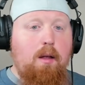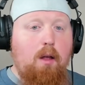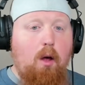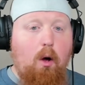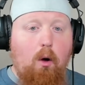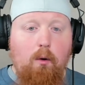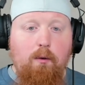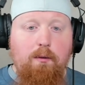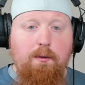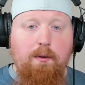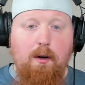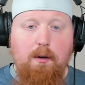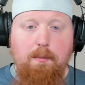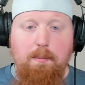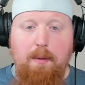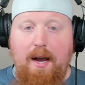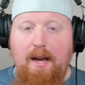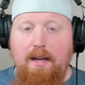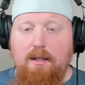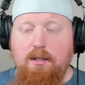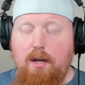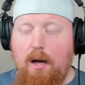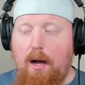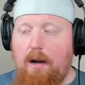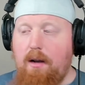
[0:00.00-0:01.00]
The whole front
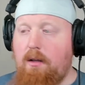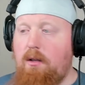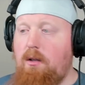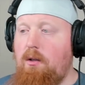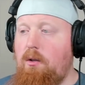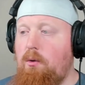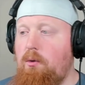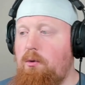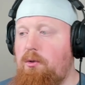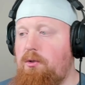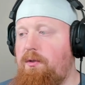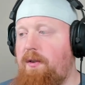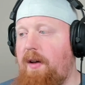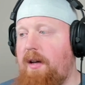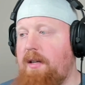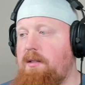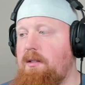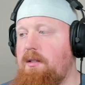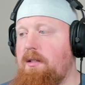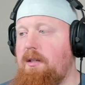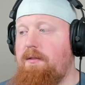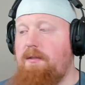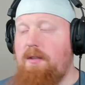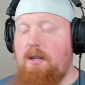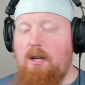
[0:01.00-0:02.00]
page got a huge
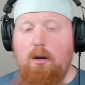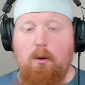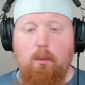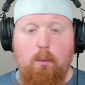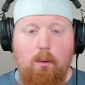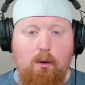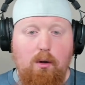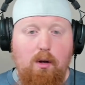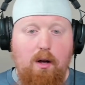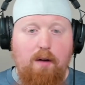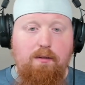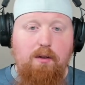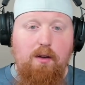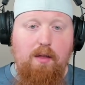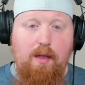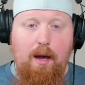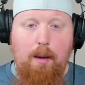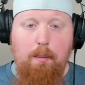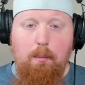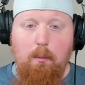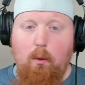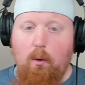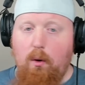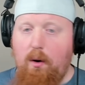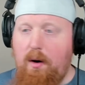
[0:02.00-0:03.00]
facelift here. We'll cover
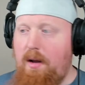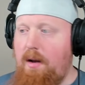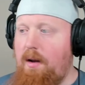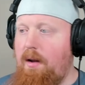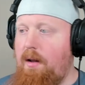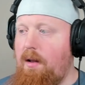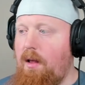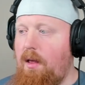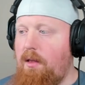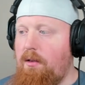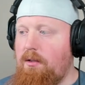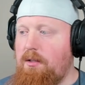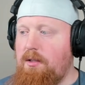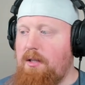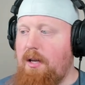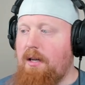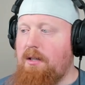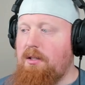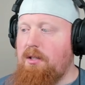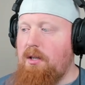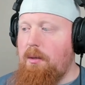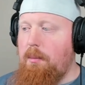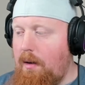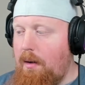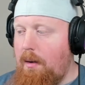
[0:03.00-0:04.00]
that more in another
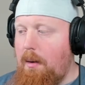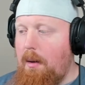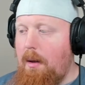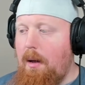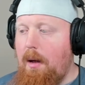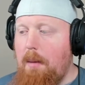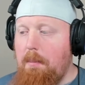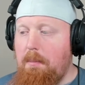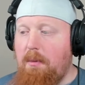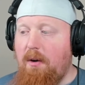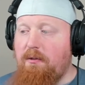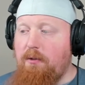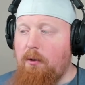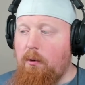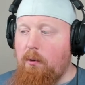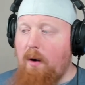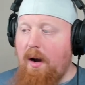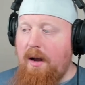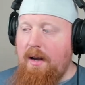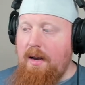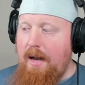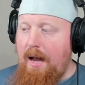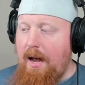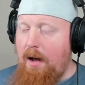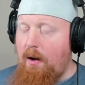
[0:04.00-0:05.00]
section. But for
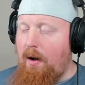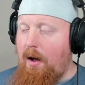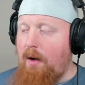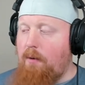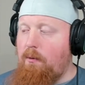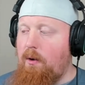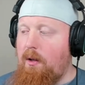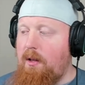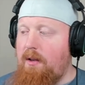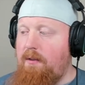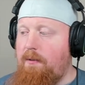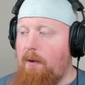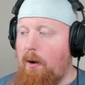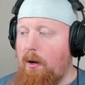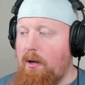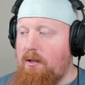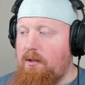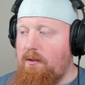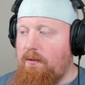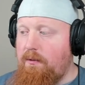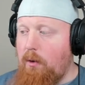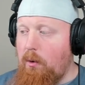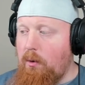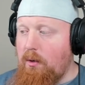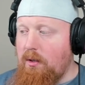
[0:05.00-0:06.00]
right now, I really want
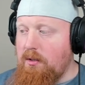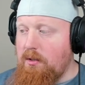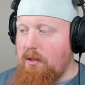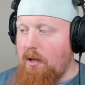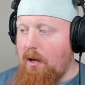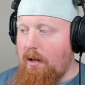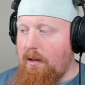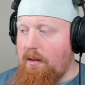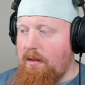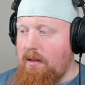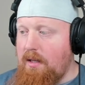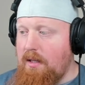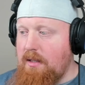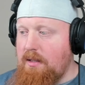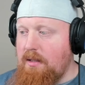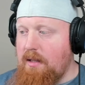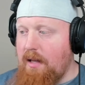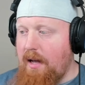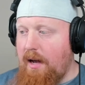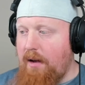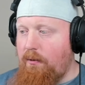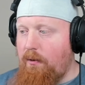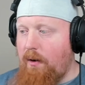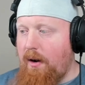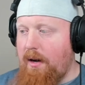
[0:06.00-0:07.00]
to focus on this
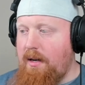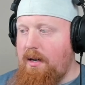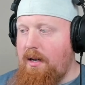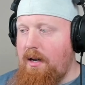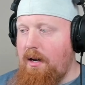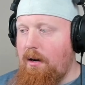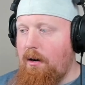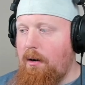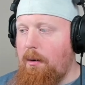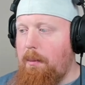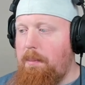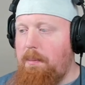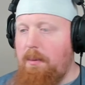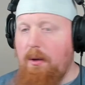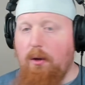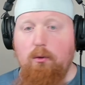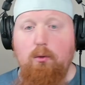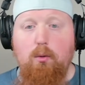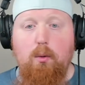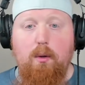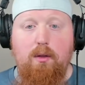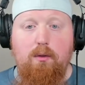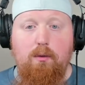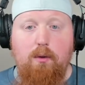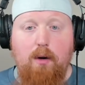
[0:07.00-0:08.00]
line right here,
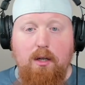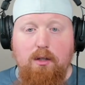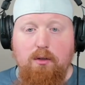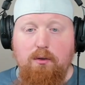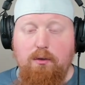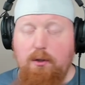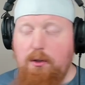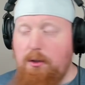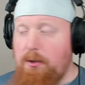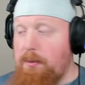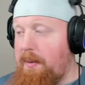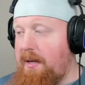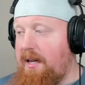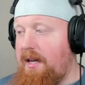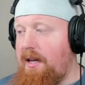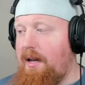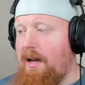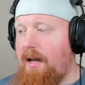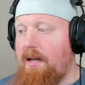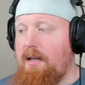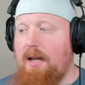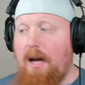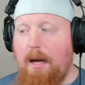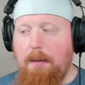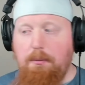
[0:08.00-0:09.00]
built with Rust for speed
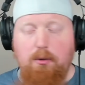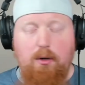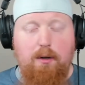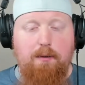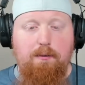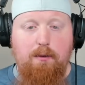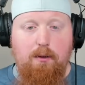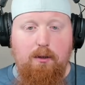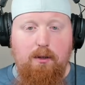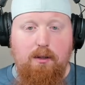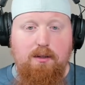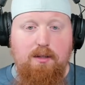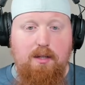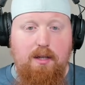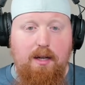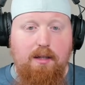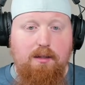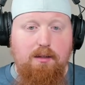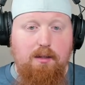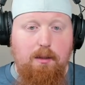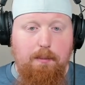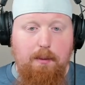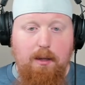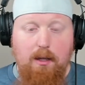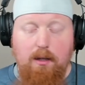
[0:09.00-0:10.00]
and TypeScript for
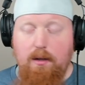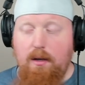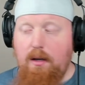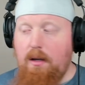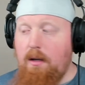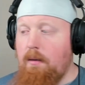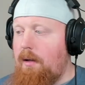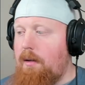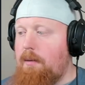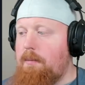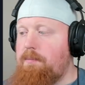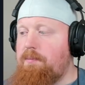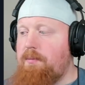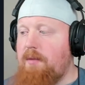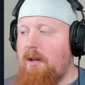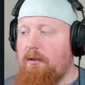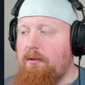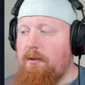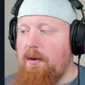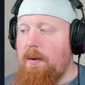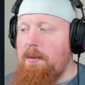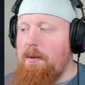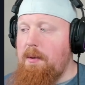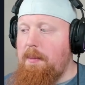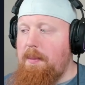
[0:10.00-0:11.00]
extensibility. Now,
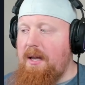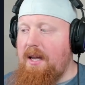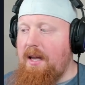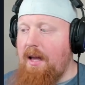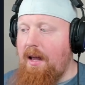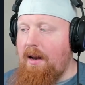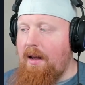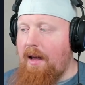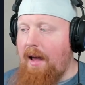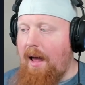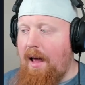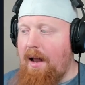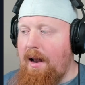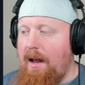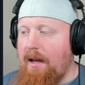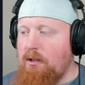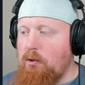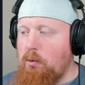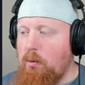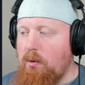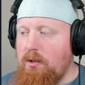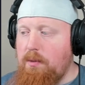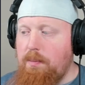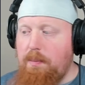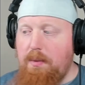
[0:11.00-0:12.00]
from the beginning,
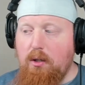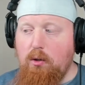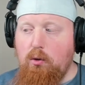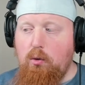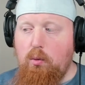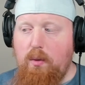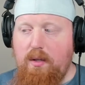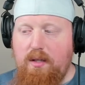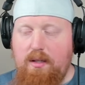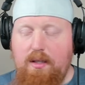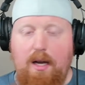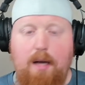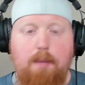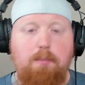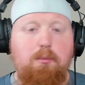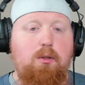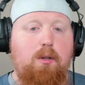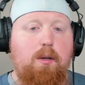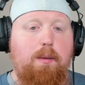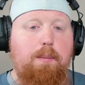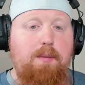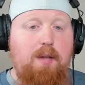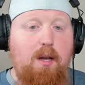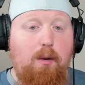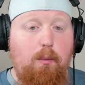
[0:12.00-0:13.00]
NX was built with
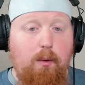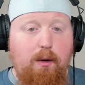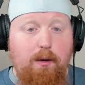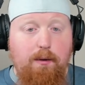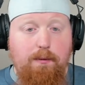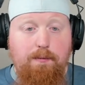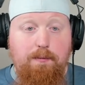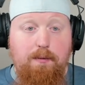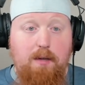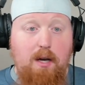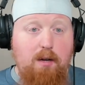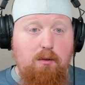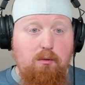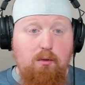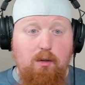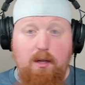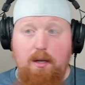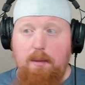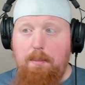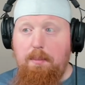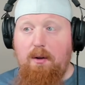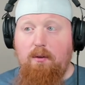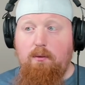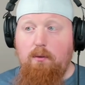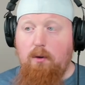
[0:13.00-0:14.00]
TypeScript, and we have
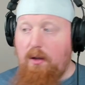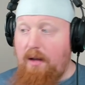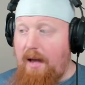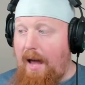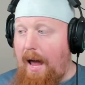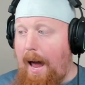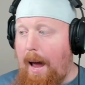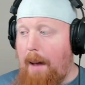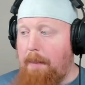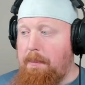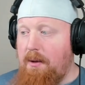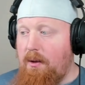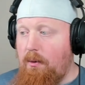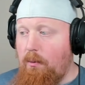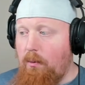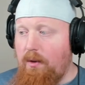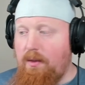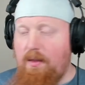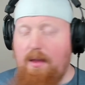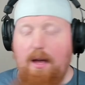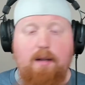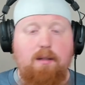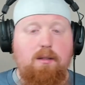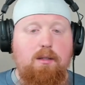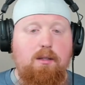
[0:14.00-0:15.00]
generally been really happy
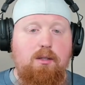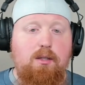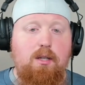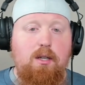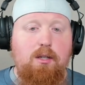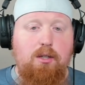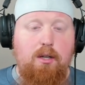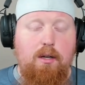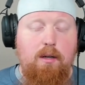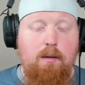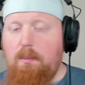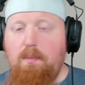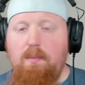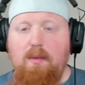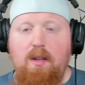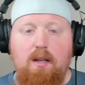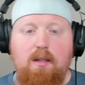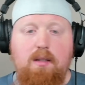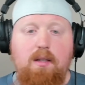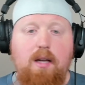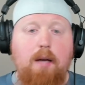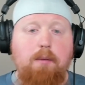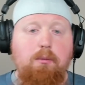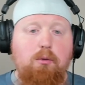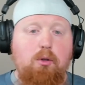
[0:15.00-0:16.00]
with that decision.
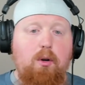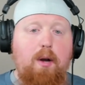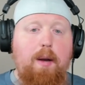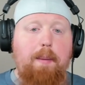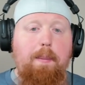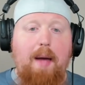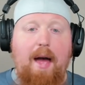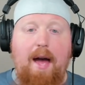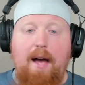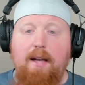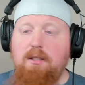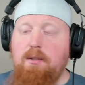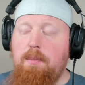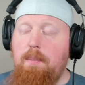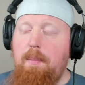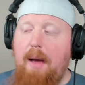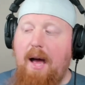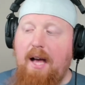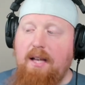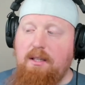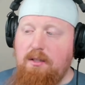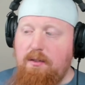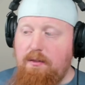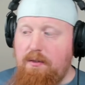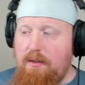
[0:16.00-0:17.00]
TypeScript has
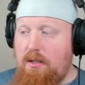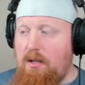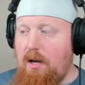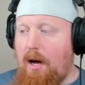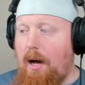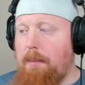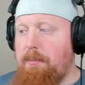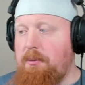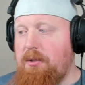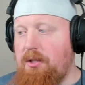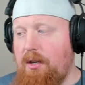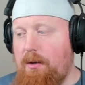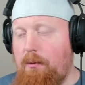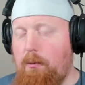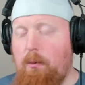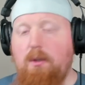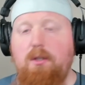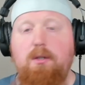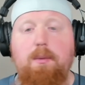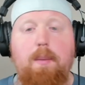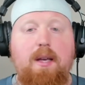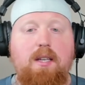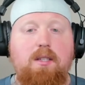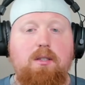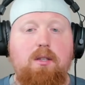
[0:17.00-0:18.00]
massive adoption,
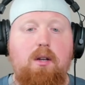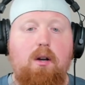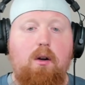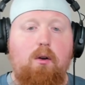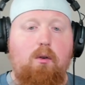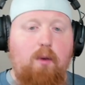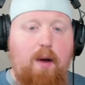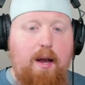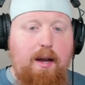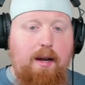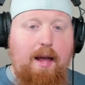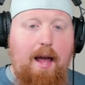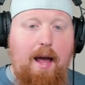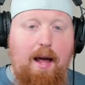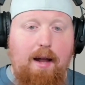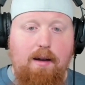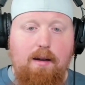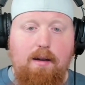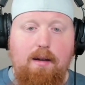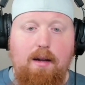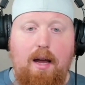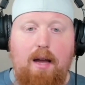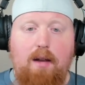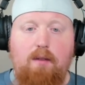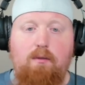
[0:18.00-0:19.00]
which makes it a great
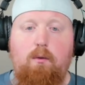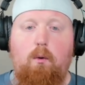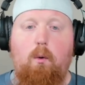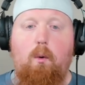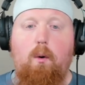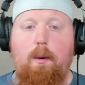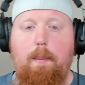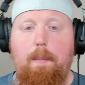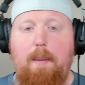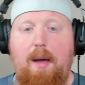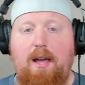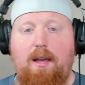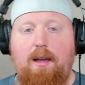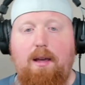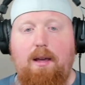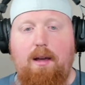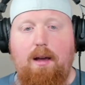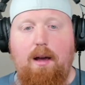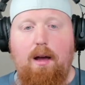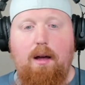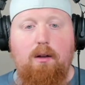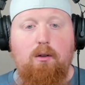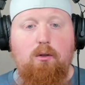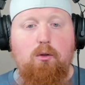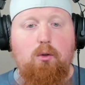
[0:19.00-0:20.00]
candidate for
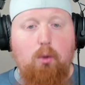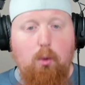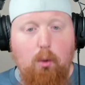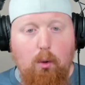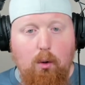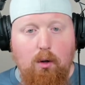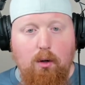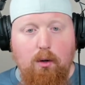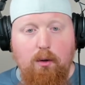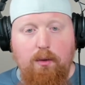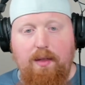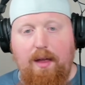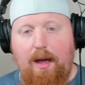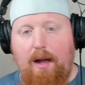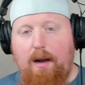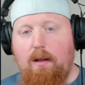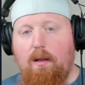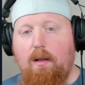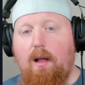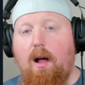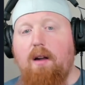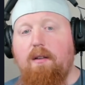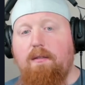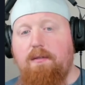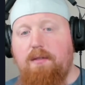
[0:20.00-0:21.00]
making a tool that a
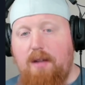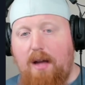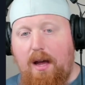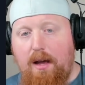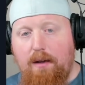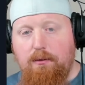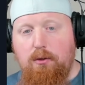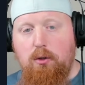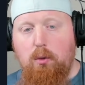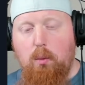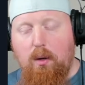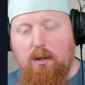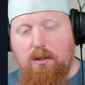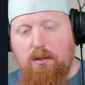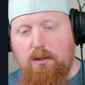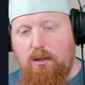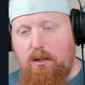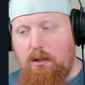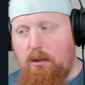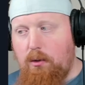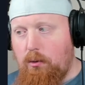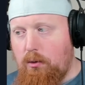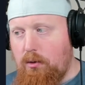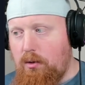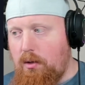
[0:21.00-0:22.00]
lot of devs want to
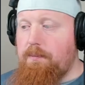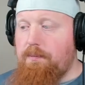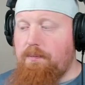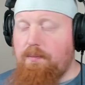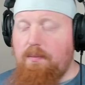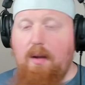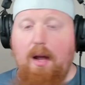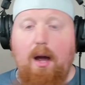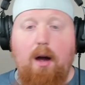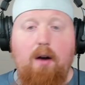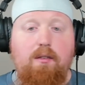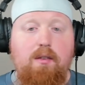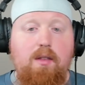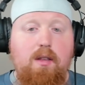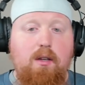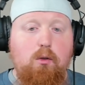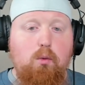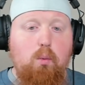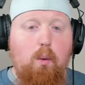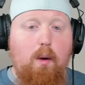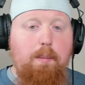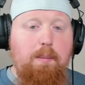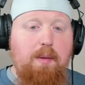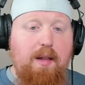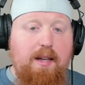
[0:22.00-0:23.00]
use. However, there's
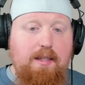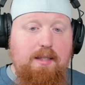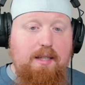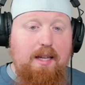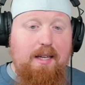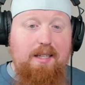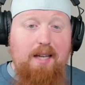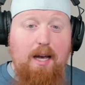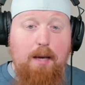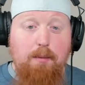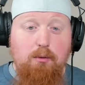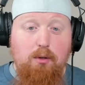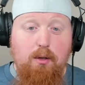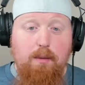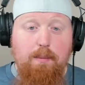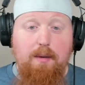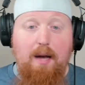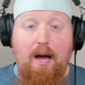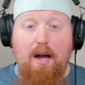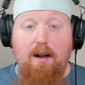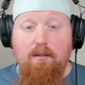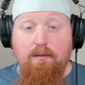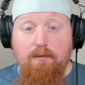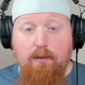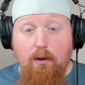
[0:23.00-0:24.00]
one place that TypeScript
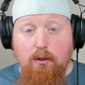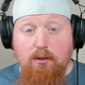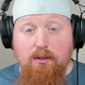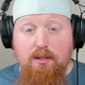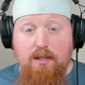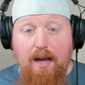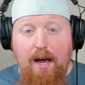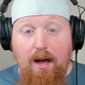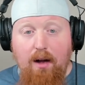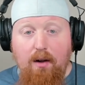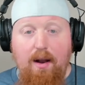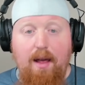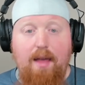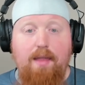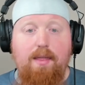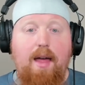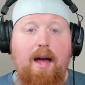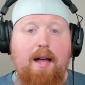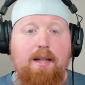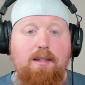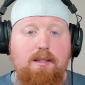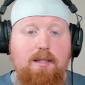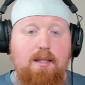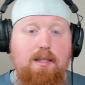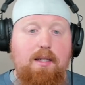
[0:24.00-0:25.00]
kind of falls down, and
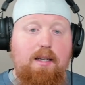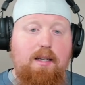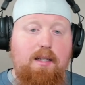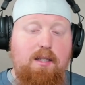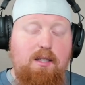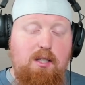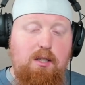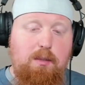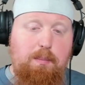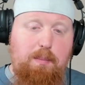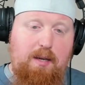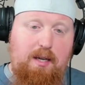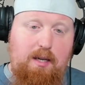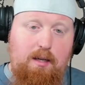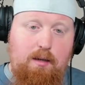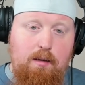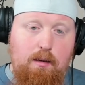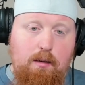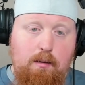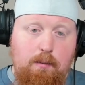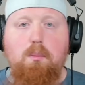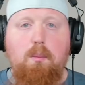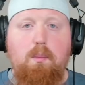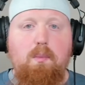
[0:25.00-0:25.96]
that's in speed.